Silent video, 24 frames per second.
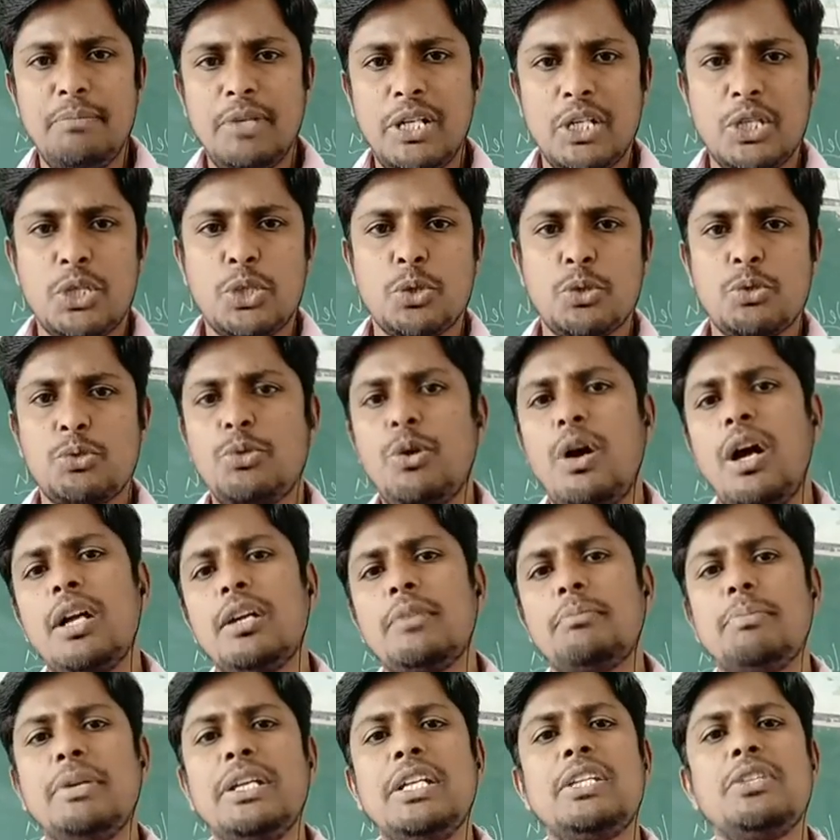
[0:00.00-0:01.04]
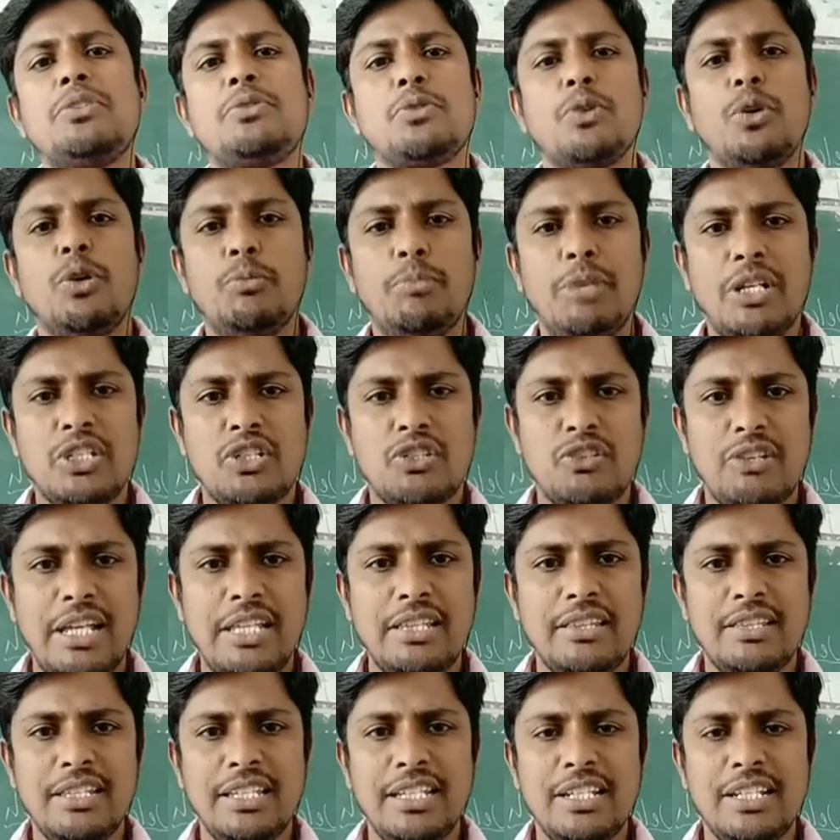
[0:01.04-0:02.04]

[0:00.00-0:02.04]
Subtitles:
It should not be so much lengthy,